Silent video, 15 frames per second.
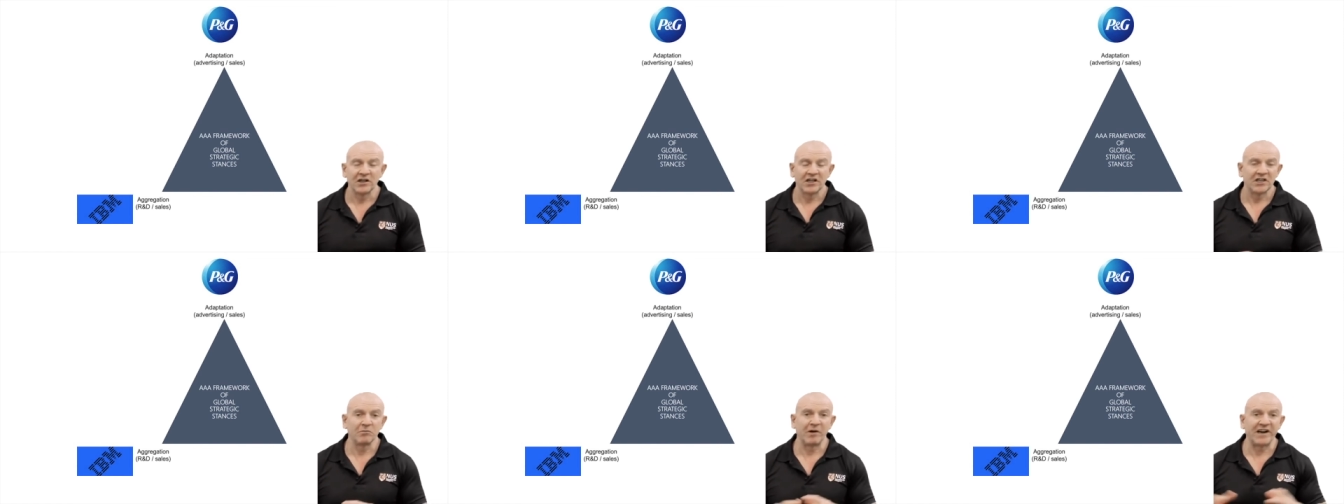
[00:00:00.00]

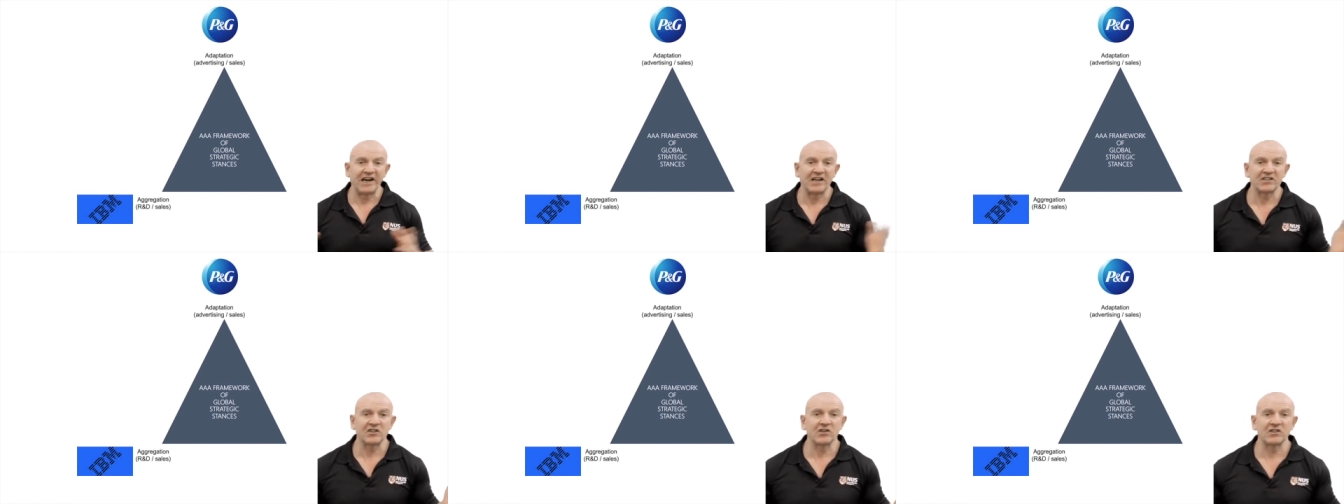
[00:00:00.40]
You might
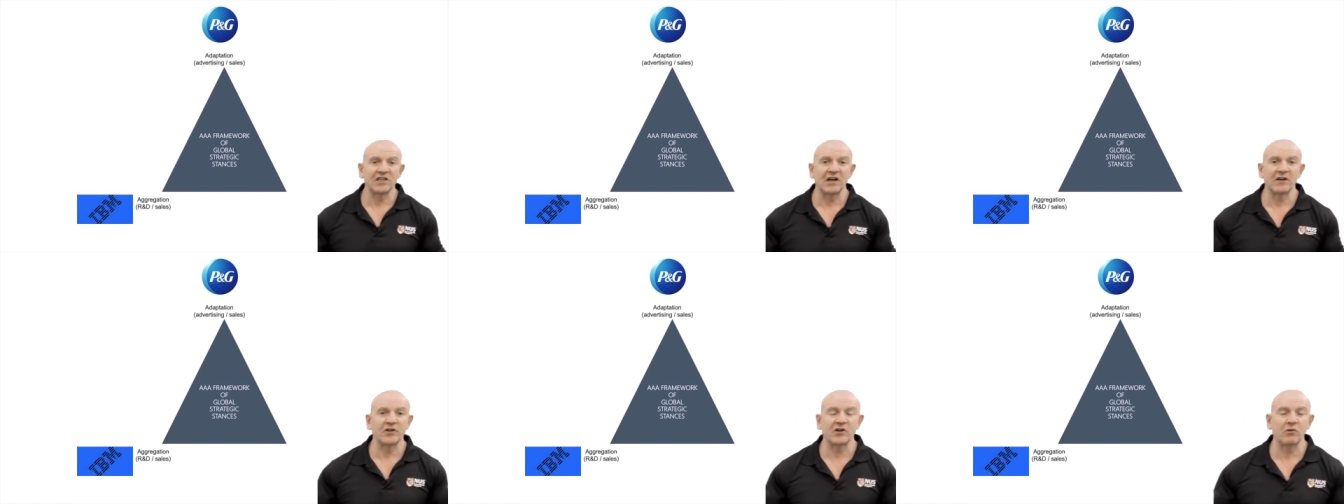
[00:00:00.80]
ask
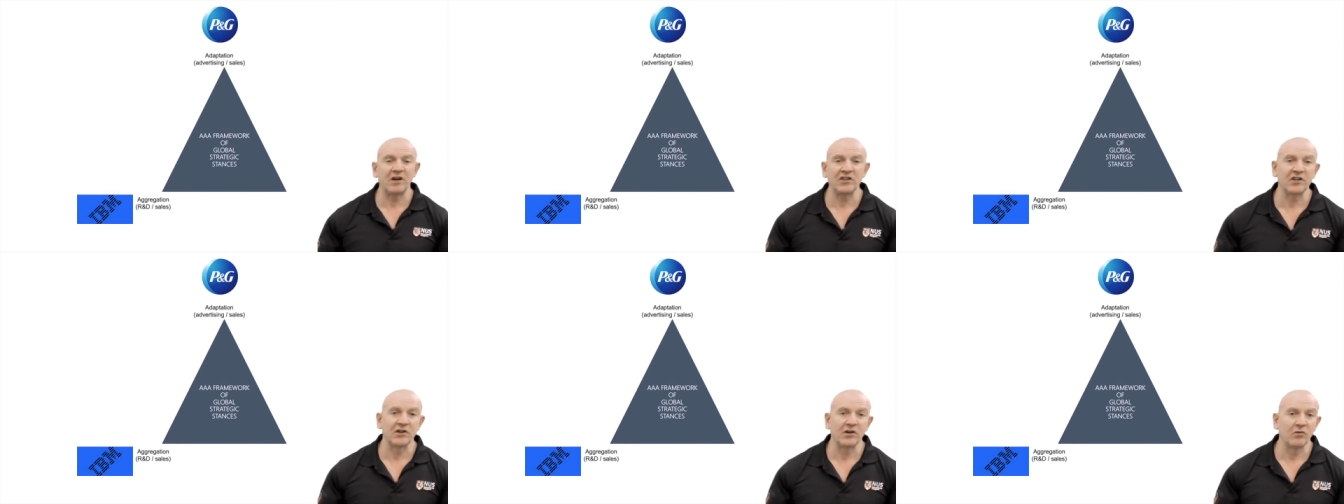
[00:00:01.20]
yourself the
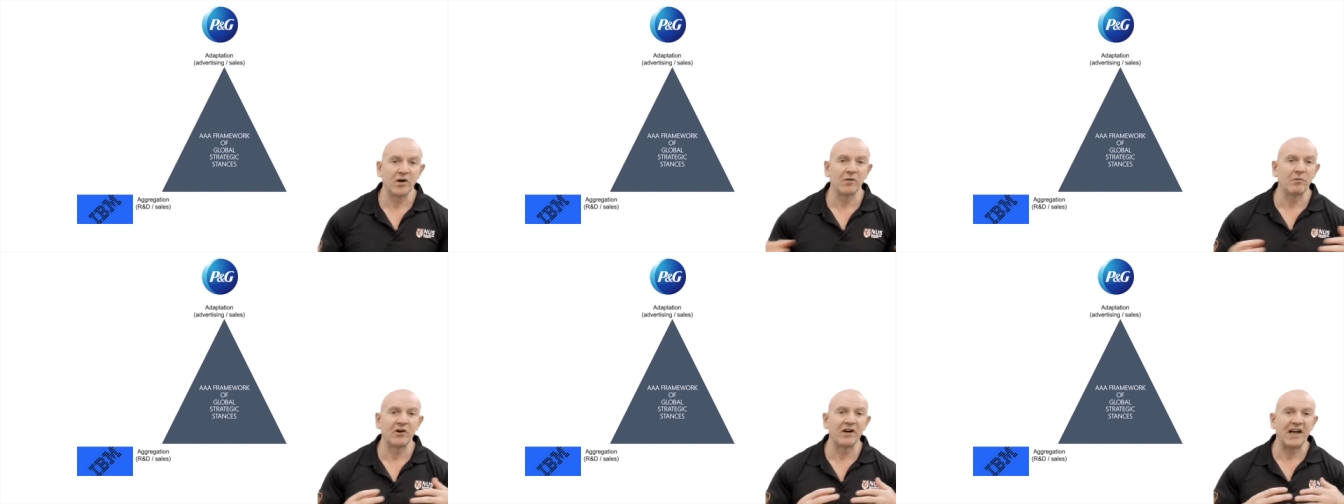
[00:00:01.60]
question, what
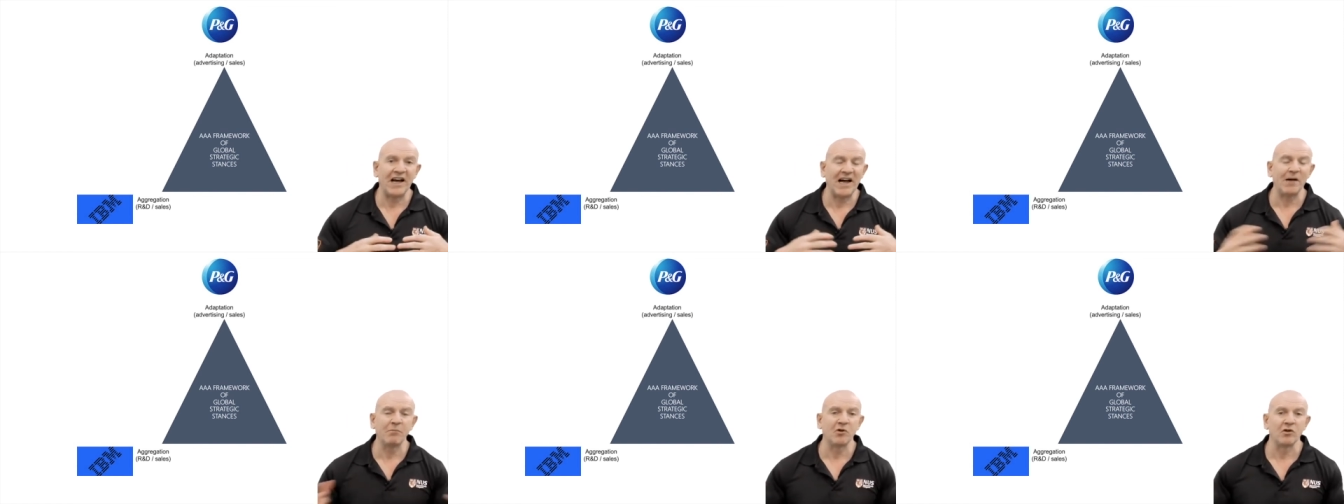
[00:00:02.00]
about
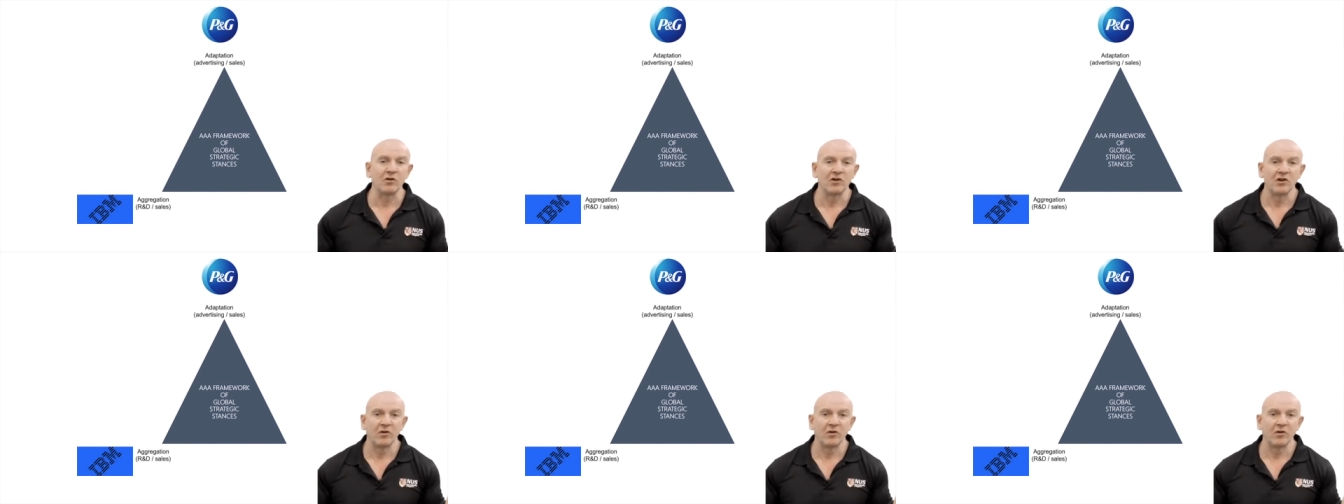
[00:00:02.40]
Apple?